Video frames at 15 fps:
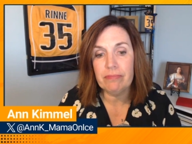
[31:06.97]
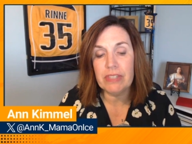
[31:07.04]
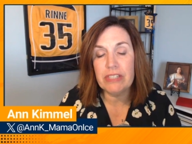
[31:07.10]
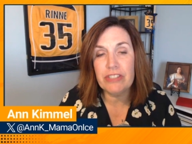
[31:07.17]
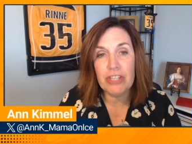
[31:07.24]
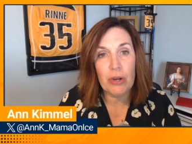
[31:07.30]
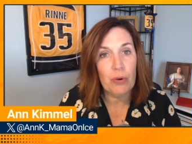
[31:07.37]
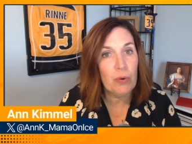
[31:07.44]

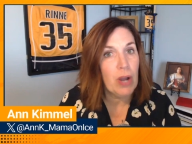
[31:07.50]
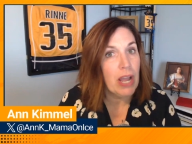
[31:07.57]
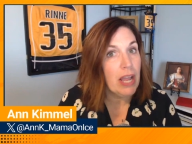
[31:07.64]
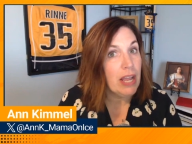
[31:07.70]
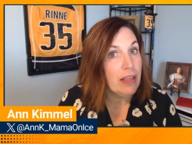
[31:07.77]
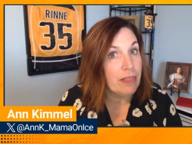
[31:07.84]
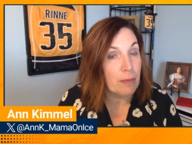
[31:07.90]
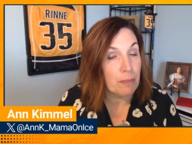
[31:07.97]
So
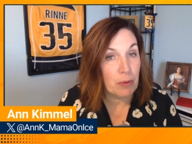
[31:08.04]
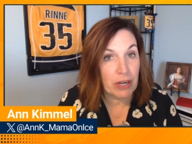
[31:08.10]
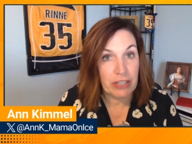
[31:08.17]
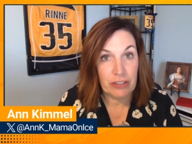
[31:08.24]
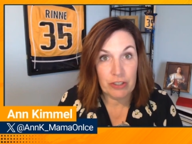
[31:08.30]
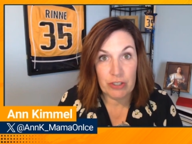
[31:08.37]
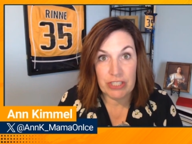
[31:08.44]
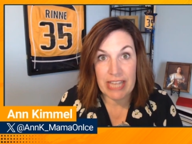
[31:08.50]
the
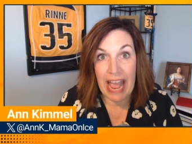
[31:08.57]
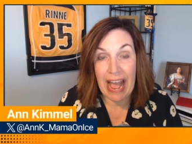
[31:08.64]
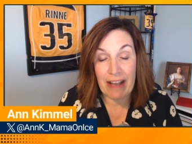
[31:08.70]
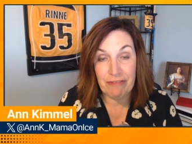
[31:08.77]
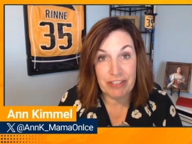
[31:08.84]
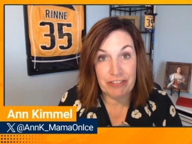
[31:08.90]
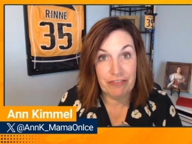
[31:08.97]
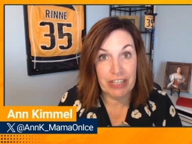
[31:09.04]
Predators have
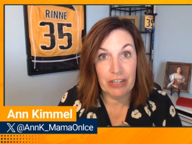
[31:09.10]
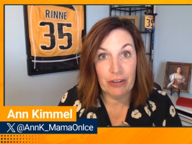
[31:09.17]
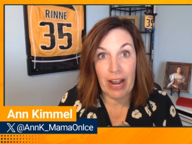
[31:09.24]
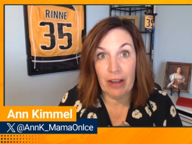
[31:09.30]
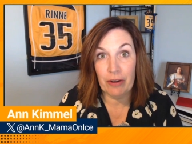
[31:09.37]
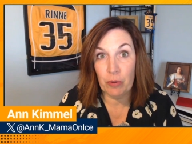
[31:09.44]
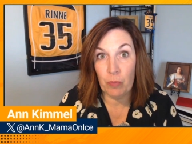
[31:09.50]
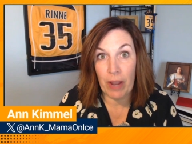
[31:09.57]
to figure
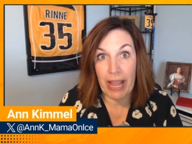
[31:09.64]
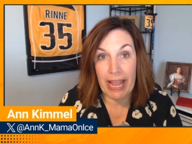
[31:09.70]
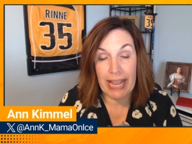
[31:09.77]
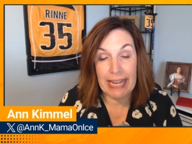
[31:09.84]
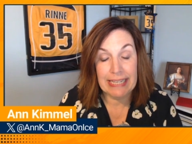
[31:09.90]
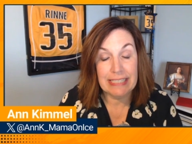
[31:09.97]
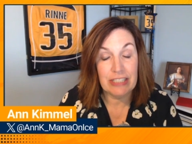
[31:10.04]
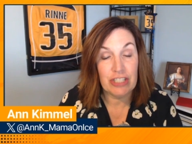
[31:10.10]
out a
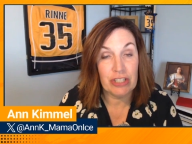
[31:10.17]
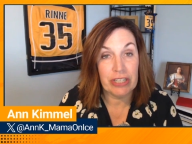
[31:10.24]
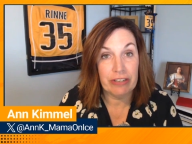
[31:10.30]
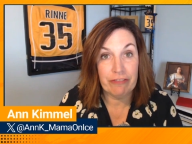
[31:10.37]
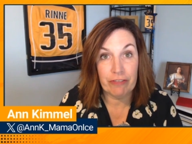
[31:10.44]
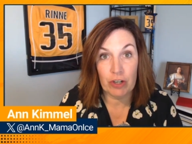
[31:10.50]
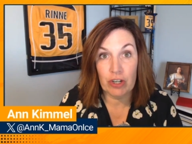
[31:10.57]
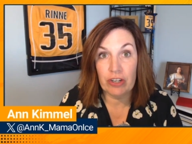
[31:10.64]
way to
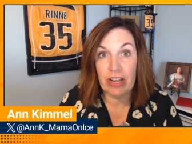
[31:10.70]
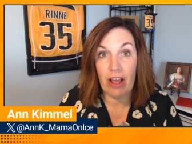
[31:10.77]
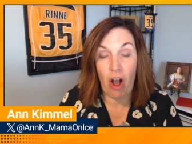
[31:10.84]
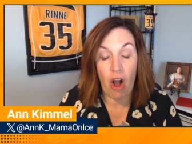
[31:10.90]
convert